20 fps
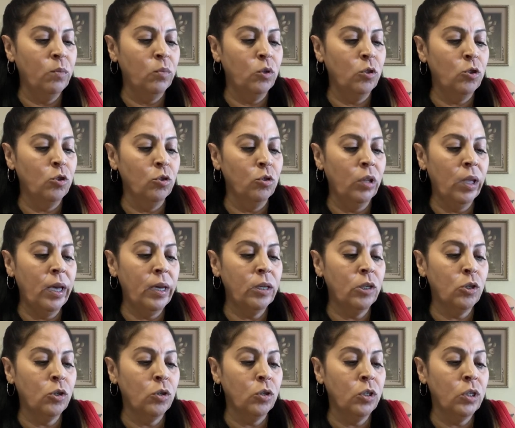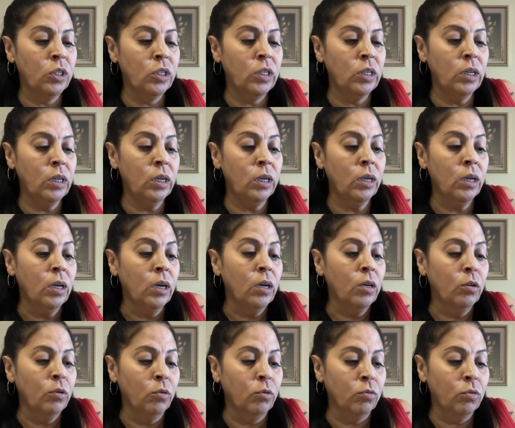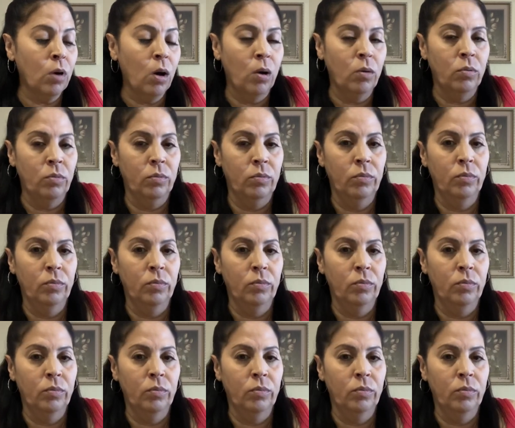would you like to see grow?